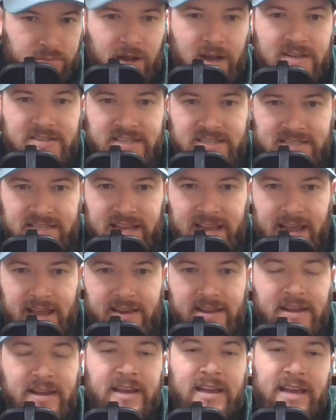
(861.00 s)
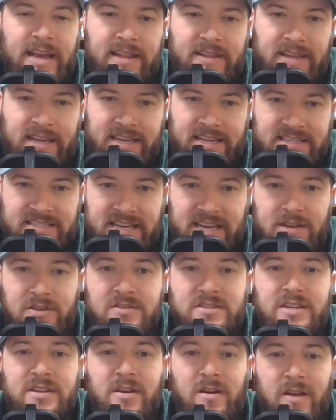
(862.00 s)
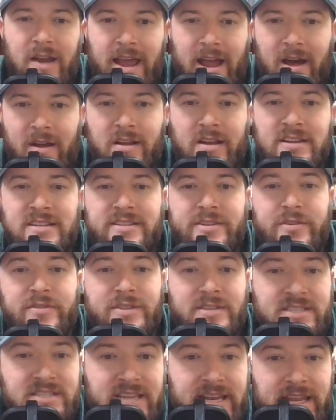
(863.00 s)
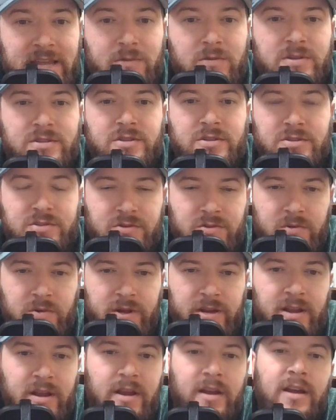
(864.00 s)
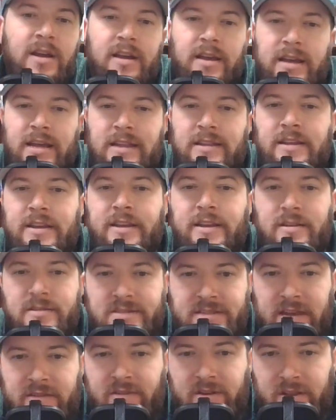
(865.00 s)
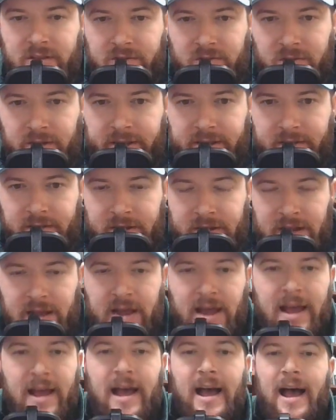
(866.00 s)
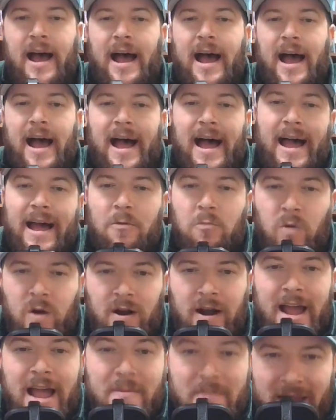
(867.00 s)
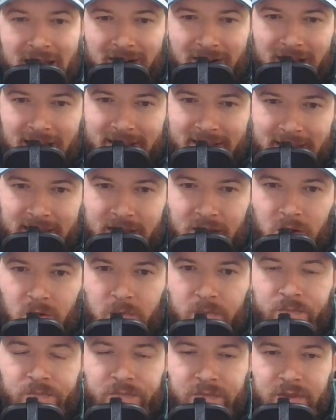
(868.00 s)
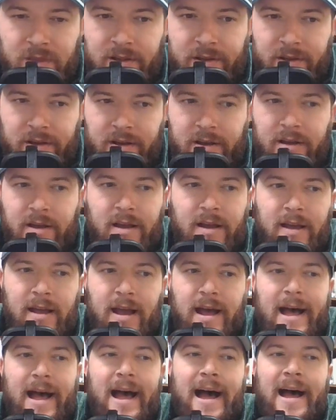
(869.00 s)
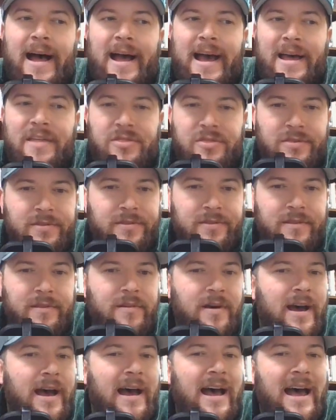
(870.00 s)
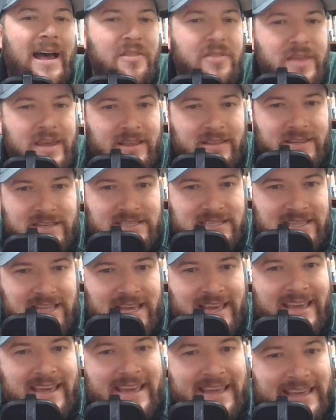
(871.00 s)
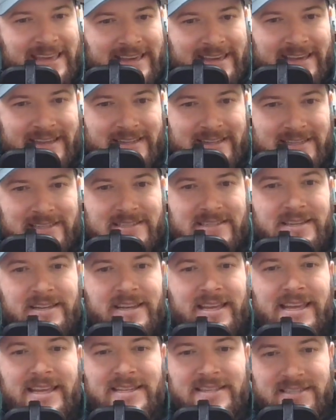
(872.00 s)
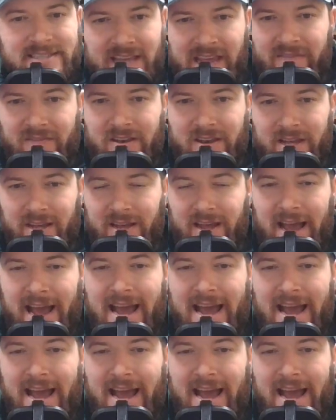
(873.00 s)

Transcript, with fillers: Posits that and then continues it on out until the city was destroyed in the year 73. Where I'm at right now, I think this thing ends in 70.